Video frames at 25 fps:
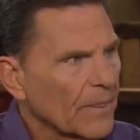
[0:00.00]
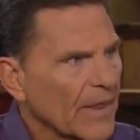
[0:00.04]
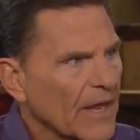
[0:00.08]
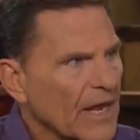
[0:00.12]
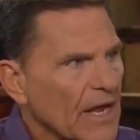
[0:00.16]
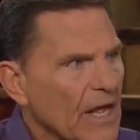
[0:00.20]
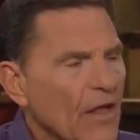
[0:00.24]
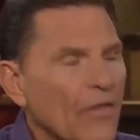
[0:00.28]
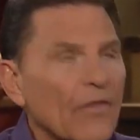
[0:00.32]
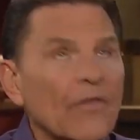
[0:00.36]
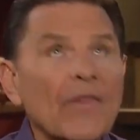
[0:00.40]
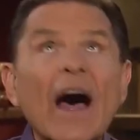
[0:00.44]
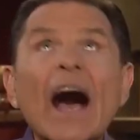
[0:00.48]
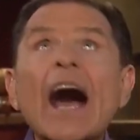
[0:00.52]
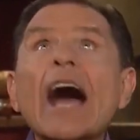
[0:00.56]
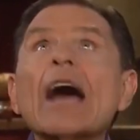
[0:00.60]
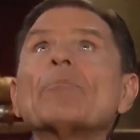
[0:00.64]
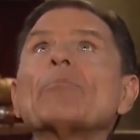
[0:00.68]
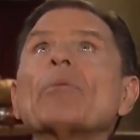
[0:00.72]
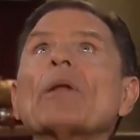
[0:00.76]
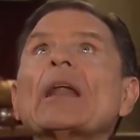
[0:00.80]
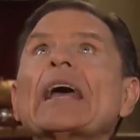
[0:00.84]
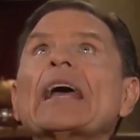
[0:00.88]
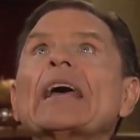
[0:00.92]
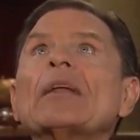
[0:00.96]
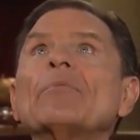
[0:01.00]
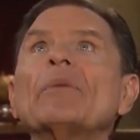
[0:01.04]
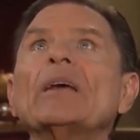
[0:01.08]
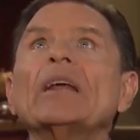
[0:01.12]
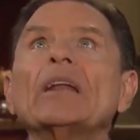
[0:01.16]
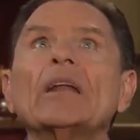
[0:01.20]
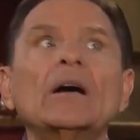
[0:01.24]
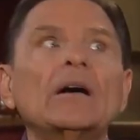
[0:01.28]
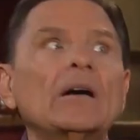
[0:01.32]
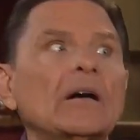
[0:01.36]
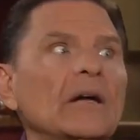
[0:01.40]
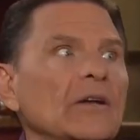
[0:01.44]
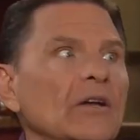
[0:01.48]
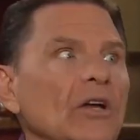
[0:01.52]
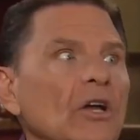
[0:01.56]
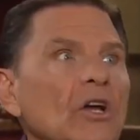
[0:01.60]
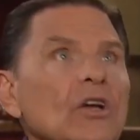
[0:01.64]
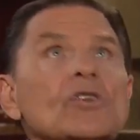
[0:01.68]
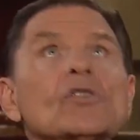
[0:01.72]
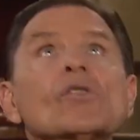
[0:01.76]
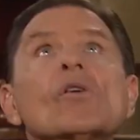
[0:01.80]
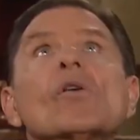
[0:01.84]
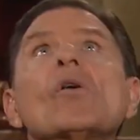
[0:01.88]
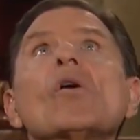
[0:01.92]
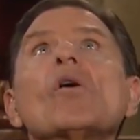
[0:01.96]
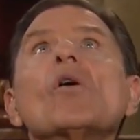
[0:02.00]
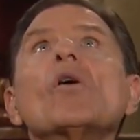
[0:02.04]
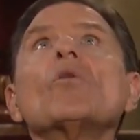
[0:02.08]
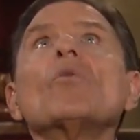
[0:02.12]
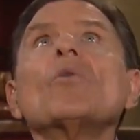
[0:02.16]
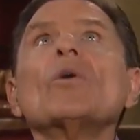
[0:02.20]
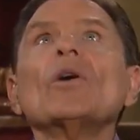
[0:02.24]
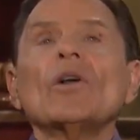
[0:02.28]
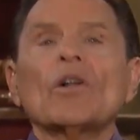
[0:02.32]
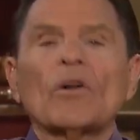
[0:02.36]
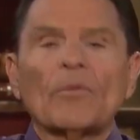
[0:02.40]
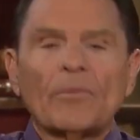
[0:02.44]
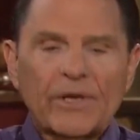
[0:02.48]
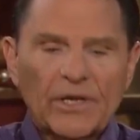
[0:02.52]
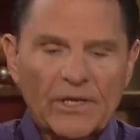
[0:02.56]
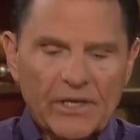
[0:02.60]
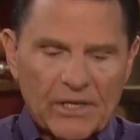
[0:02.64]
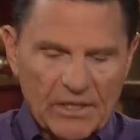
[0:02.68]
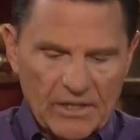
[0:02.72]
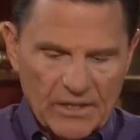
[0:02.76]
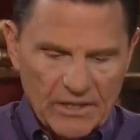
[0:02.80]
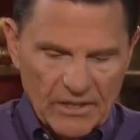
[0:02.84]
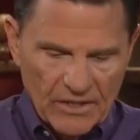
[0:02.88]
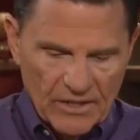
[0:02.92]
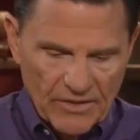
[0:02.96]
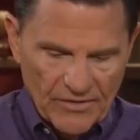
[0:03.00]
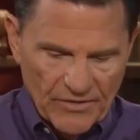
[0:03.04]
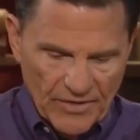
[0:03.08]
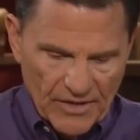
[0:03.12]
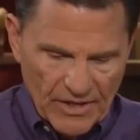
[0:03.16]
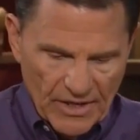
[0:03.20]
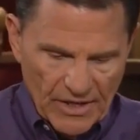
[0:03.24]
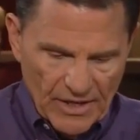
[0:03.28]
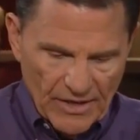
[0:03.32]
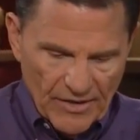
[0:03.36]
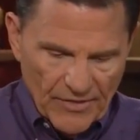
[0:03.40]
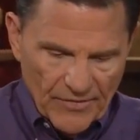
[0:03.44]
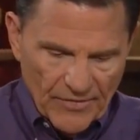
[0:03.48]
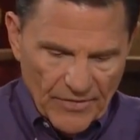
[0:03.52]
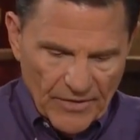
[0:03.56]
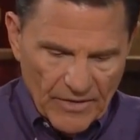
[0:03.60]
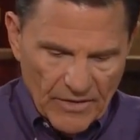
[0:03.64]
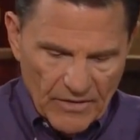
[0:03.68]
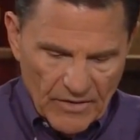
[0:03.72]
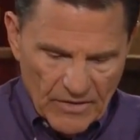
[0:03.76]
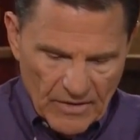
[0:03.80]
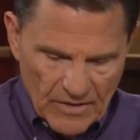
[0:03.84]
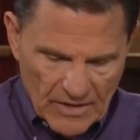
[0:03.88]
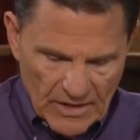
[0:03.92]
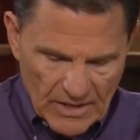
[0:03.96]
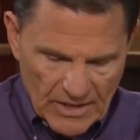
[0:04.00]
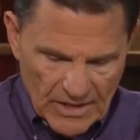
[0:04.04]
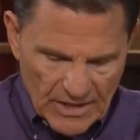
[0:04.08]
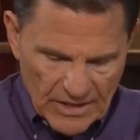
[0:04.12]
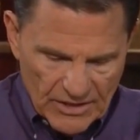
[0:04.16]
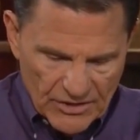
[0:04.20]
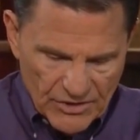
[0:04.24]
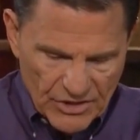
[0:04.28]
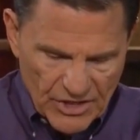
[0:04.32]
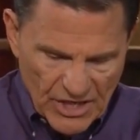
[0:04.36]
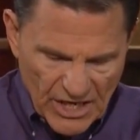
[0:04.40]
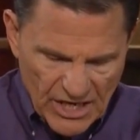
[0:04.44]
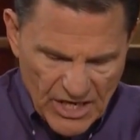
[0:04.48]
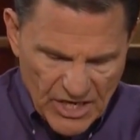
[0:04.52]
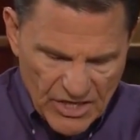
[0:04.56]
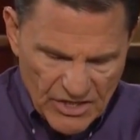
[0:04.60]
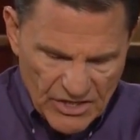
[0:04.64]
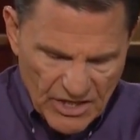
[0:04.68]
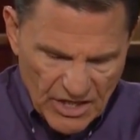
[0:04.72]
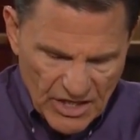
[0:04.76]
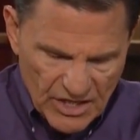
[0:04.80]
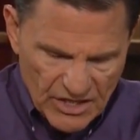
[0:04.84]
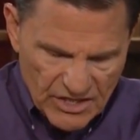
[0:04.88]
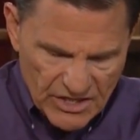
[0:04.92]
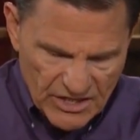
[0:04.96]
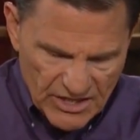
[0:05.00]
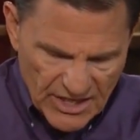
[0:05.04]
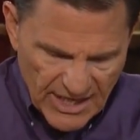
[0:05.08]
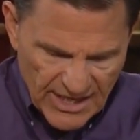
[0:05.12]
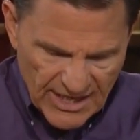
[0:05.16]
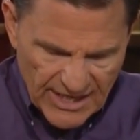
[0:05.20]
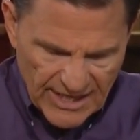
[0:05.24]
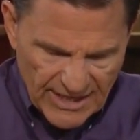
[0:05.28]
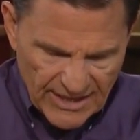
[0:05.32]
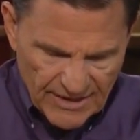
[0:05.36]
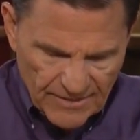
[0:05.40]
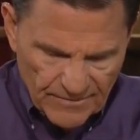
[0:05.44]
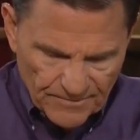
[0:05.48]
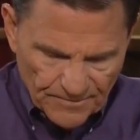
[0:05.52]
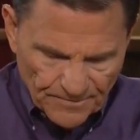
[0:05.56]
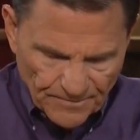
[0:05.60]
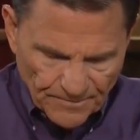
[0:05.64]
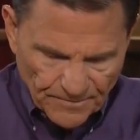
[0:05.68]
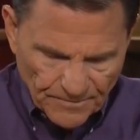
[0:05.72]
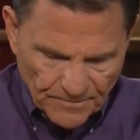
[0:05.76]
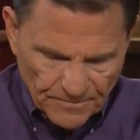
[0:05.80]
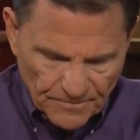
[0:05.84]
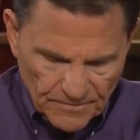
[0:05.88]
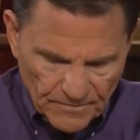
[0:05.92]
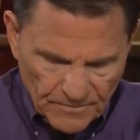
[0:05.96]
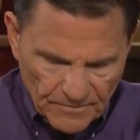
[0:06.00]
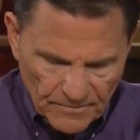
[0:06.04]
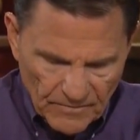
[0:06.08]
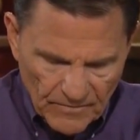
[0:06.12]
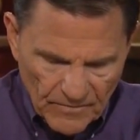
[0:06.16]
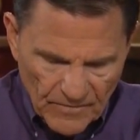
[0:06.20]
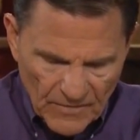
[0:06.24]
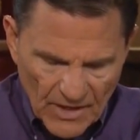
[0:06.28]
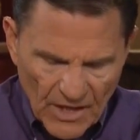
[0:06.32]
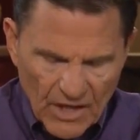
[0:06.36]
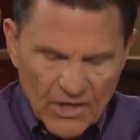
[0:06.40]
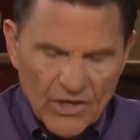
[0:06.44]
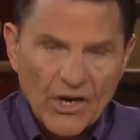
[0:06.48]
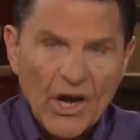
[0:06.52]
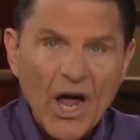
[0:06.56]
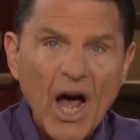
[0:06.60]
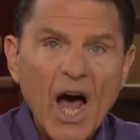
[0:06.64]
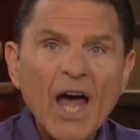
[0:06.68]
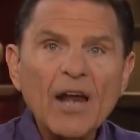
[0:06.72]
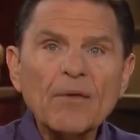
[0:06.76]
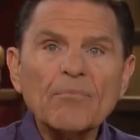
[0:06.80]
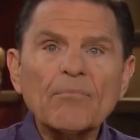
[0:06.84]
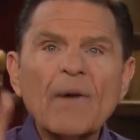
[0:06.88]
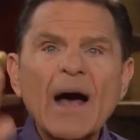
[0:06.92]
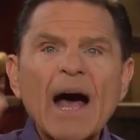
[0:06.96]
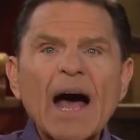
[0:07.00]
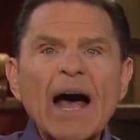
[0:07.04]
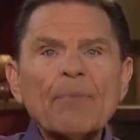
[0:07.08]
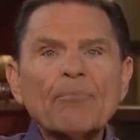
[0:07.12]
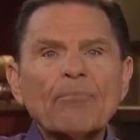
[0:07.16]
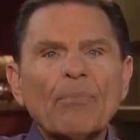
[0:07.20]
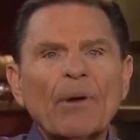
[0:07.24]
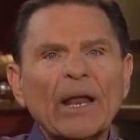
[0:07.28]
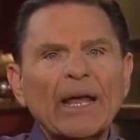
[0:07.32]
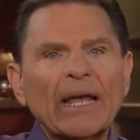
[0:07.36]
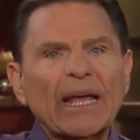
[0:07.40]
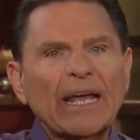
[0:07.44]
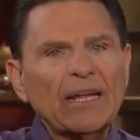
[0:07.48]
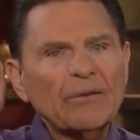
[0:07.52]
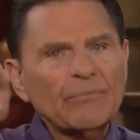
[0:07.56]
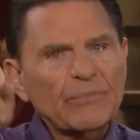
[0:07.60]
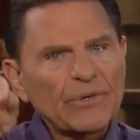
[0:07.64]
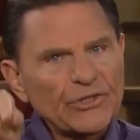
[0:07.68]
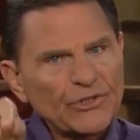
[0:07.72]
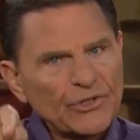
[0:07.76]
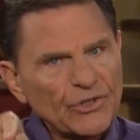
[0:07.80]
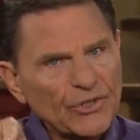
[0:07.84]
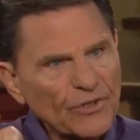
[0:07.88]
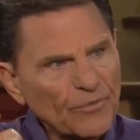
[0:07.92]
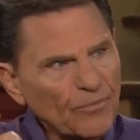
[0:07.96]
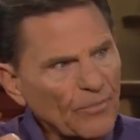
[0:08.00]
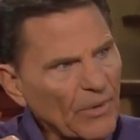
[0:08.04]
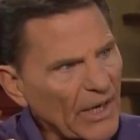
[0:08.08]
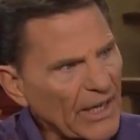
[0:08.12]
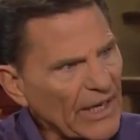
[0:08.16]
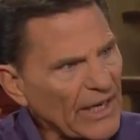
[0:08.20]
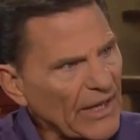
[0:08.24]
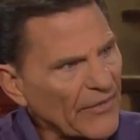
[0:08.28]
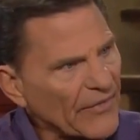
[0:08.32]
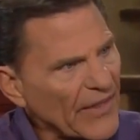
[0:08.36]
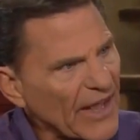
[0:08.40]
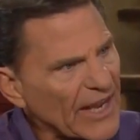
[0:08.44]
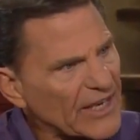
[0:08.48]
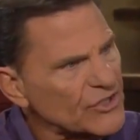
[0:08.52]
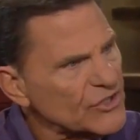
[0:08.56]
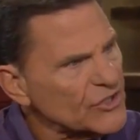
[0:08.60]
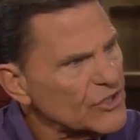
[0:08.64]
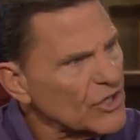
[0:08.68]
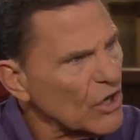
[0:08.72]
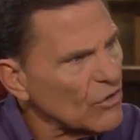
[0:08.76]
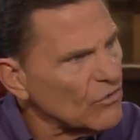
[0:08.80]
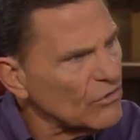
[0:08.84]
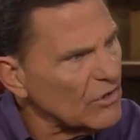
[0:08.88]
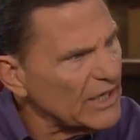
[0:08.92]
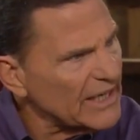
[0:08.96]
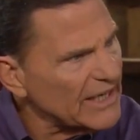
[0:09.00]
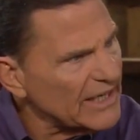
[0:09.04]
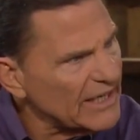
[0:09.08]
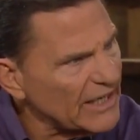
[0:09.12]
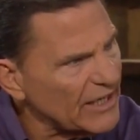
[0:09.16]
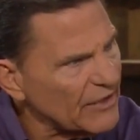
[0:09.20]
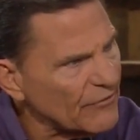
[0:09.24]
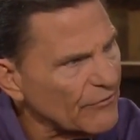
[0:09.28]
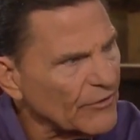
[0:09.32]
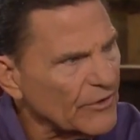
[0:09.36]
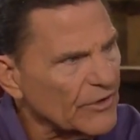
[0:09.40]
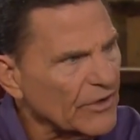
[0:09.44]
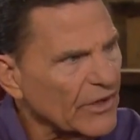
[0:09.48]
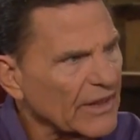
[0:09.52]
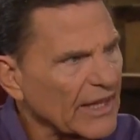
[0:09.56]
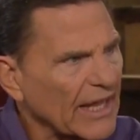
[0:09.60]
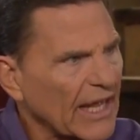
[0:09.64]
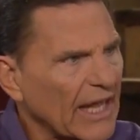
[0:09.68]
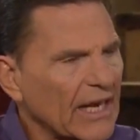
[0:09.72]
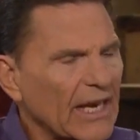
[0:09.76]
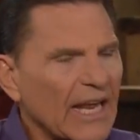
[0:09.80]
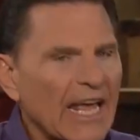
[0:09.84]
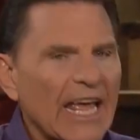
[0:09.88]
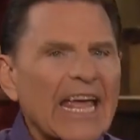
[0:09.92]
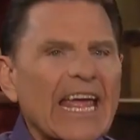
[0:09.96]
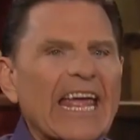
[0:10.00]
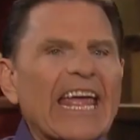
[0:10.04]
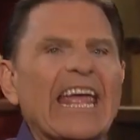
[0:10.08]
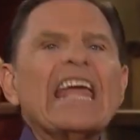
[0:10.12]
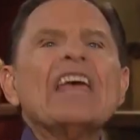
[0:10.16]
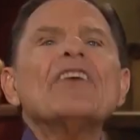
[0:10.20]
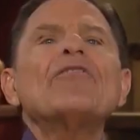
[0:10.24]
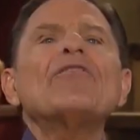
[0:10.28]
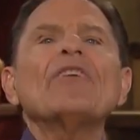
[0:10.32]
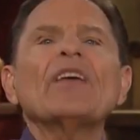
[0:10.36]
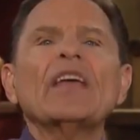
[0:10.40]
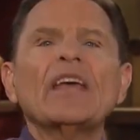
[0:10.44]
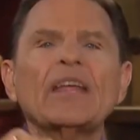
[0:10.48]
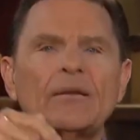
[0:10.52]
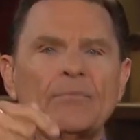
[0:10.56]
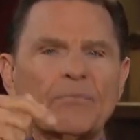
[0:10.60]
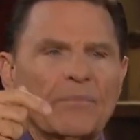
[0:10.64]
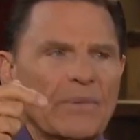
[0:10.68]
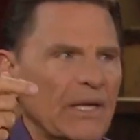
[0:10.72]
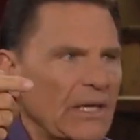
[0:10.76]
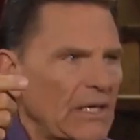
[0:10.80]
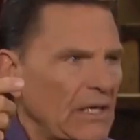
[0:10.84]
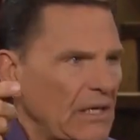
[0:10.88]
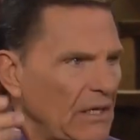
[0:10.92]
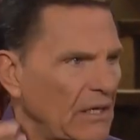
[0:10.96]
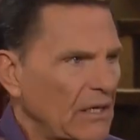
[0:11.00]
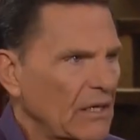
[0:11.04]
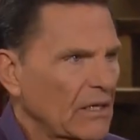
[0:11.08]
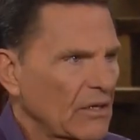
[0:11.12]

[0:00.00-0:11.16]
Amen. Thy plan be done. Your will be done. Jesus said, Not my plan, but your plan. That's totally different than if it be